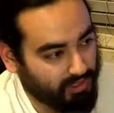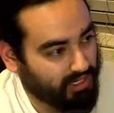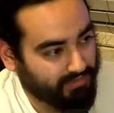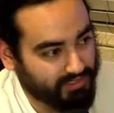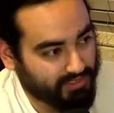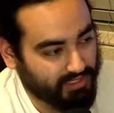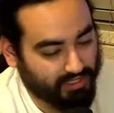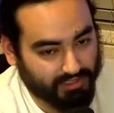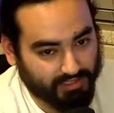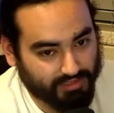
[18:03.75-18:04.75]
to see how
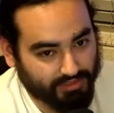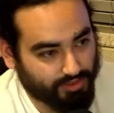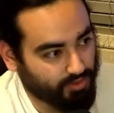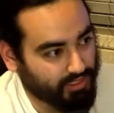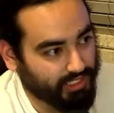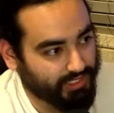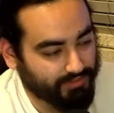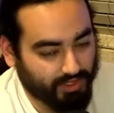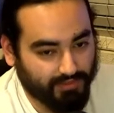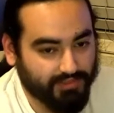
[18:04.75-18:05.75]
the storyline
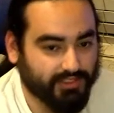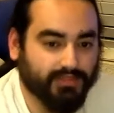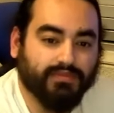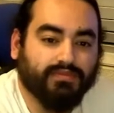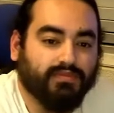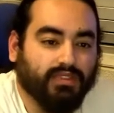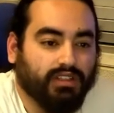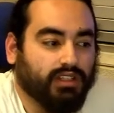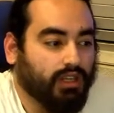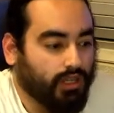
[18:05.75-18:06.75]
evolves.
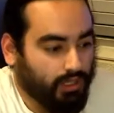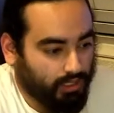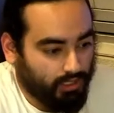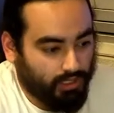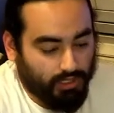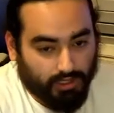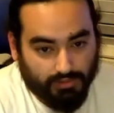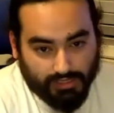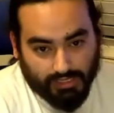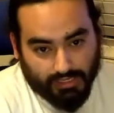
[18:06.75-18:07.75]
All
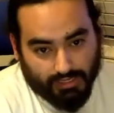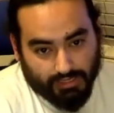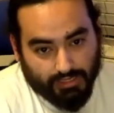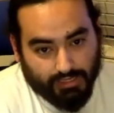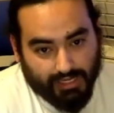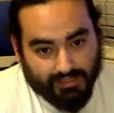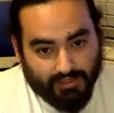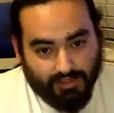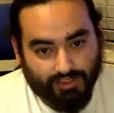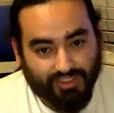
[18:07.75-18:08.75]
right, Lance
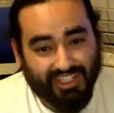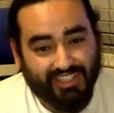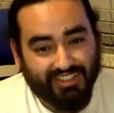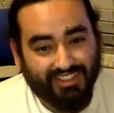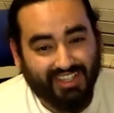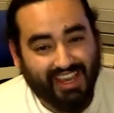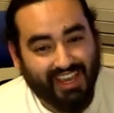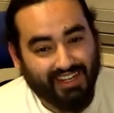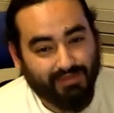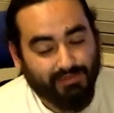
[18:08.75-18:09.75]
Archer challenges
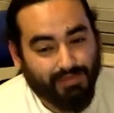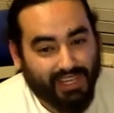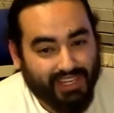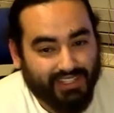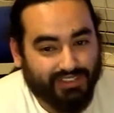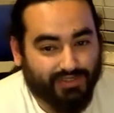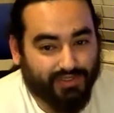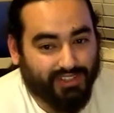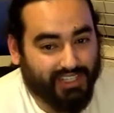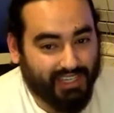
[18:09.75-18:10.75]
Adam Page for
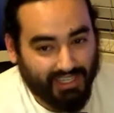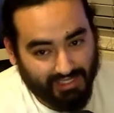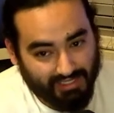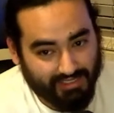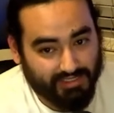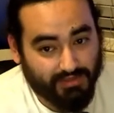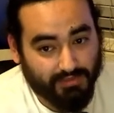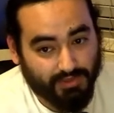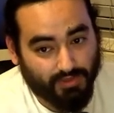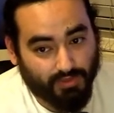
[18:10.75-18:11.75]
the
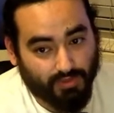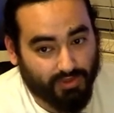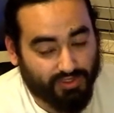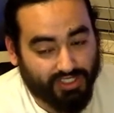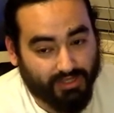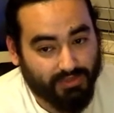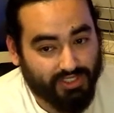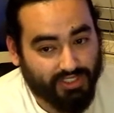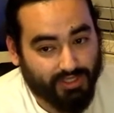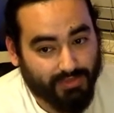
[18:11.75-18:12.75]
AEW World
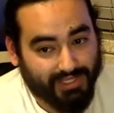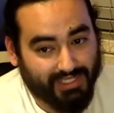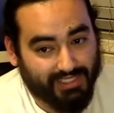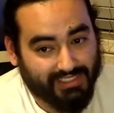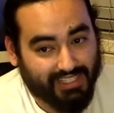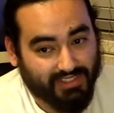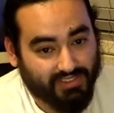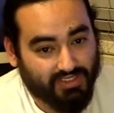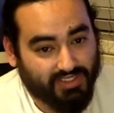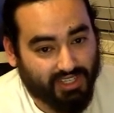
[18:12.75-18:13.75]
Championship in a
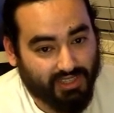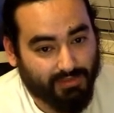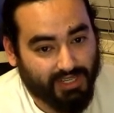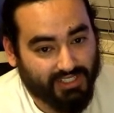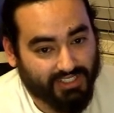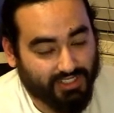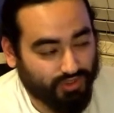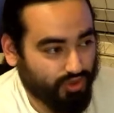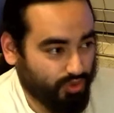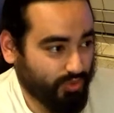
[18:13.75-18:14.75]
Texas death match in
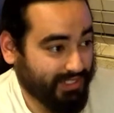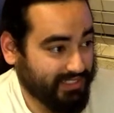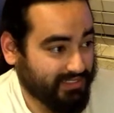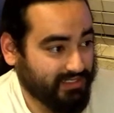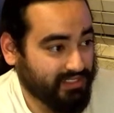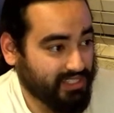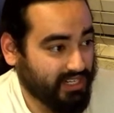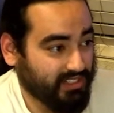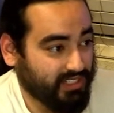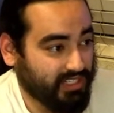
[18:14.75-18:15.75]
2 weeks. This
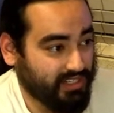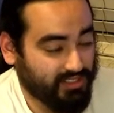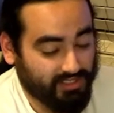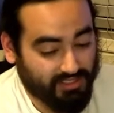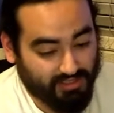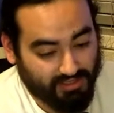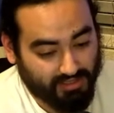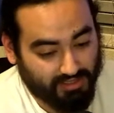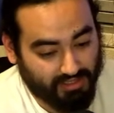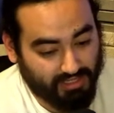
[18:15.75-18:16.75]
actually catches
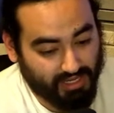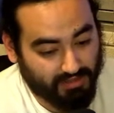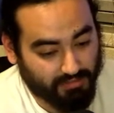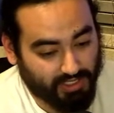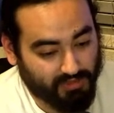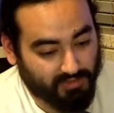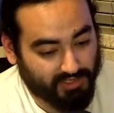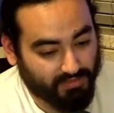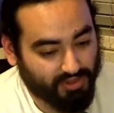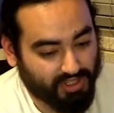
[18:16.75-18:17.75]
Adam Page by
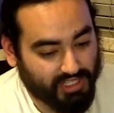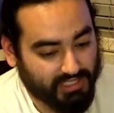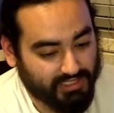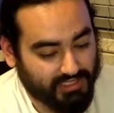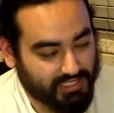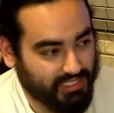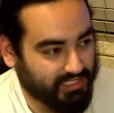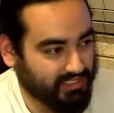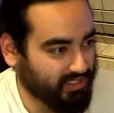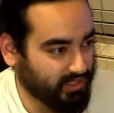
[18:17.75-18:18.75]
surprise,
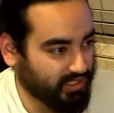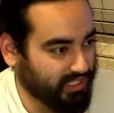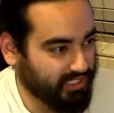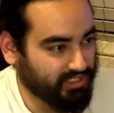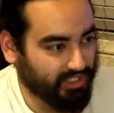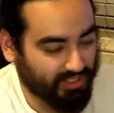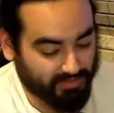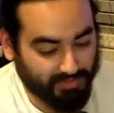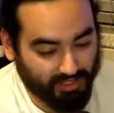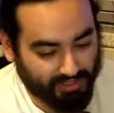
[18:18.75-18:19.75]
and so then he talks
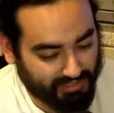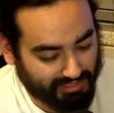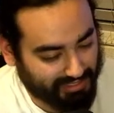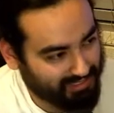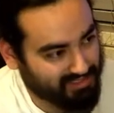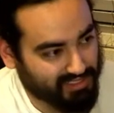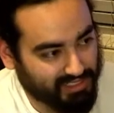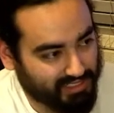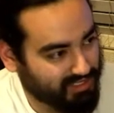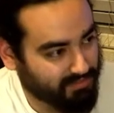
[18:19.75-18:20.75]
about it like it
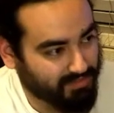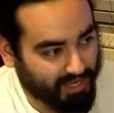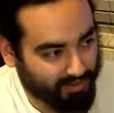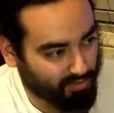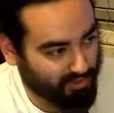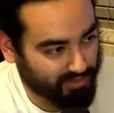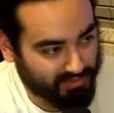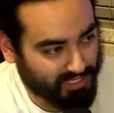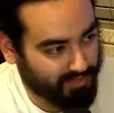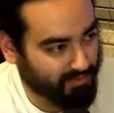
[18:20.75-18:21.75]
doesn't matter what
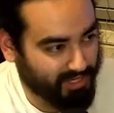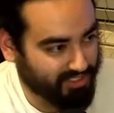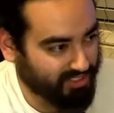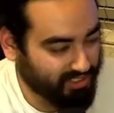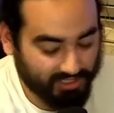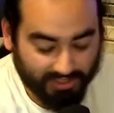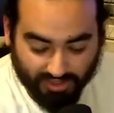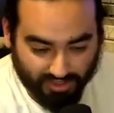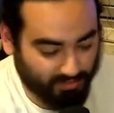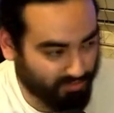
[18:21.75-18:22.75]
type of match it is,
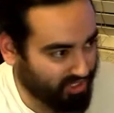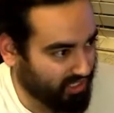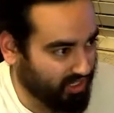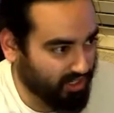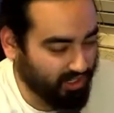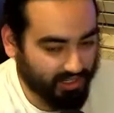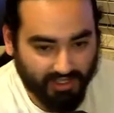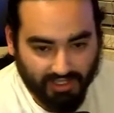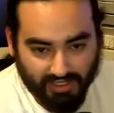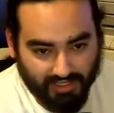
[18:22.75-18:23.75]
just to bring it on,
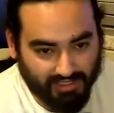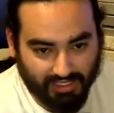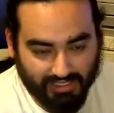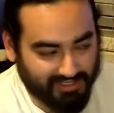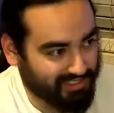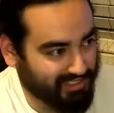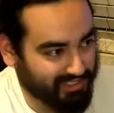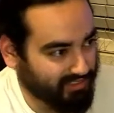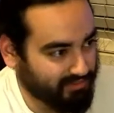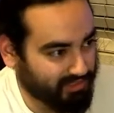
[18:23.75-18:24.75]
that he's
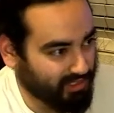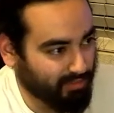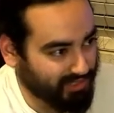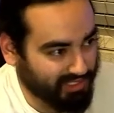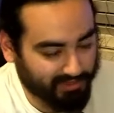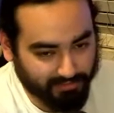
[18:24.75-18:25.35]
gonna beat him.